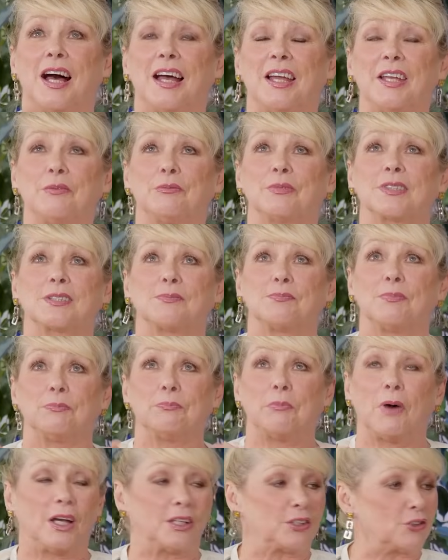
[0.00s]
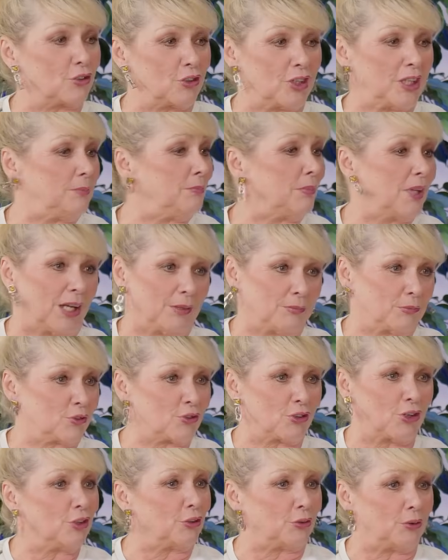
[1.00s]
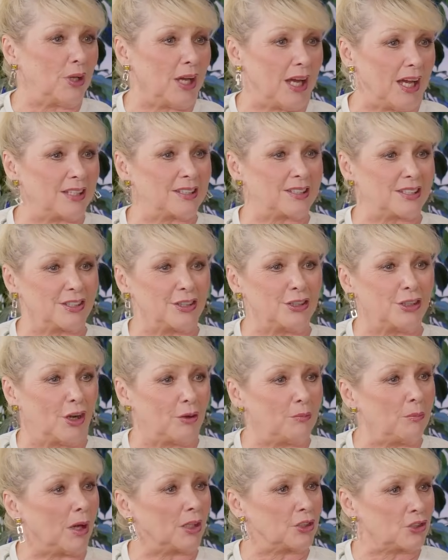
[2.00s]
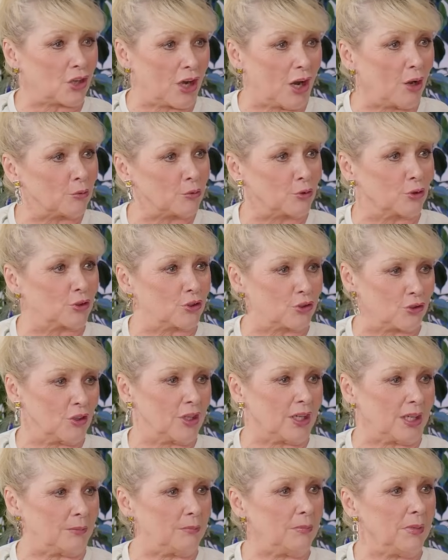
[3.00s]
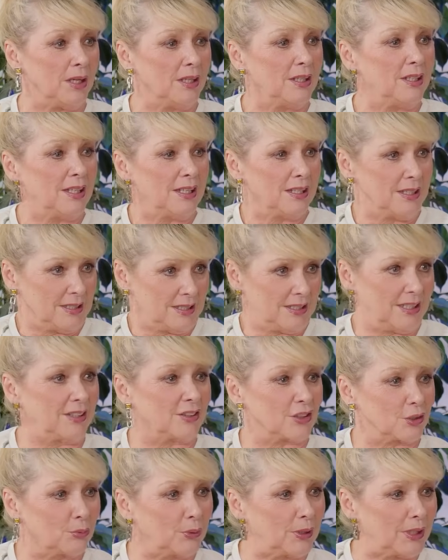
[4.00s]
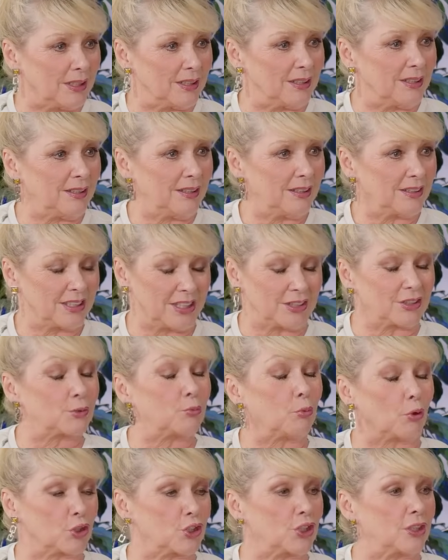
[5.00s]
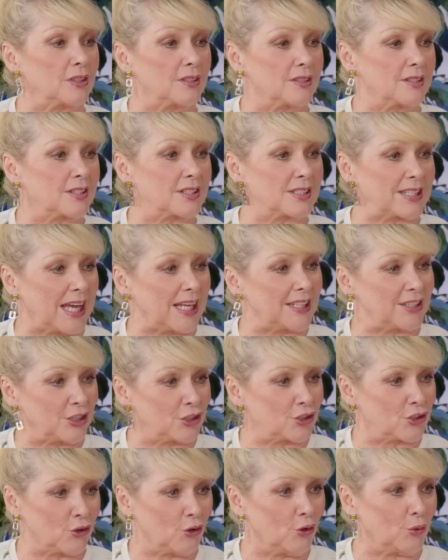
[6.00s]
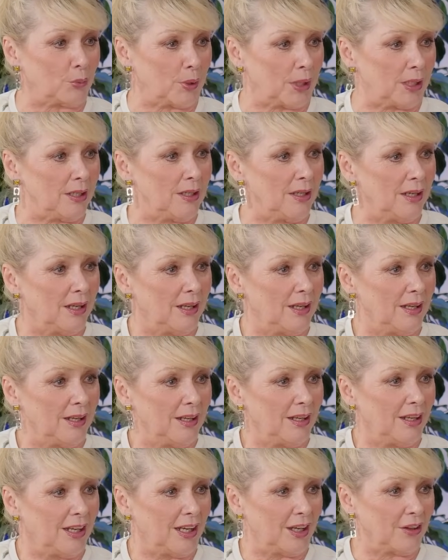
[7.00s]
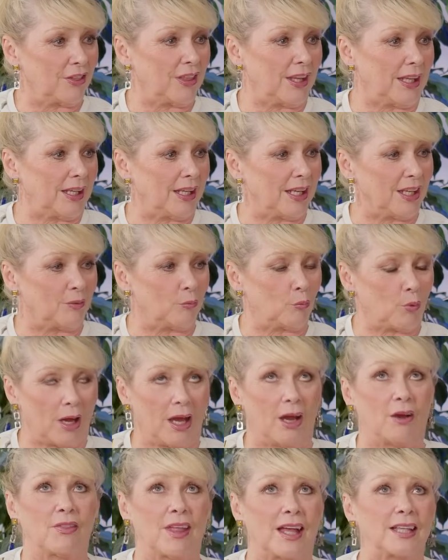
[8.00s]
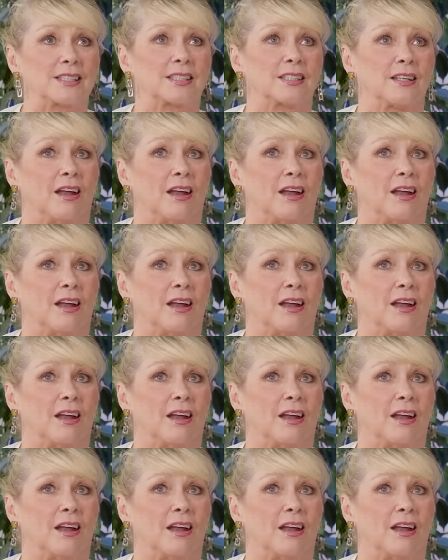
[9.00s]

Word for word: it was my dream come true, as you know, my childhood dream since winning, since watching Sandie Shaw win yeah. And thinking, wow, that's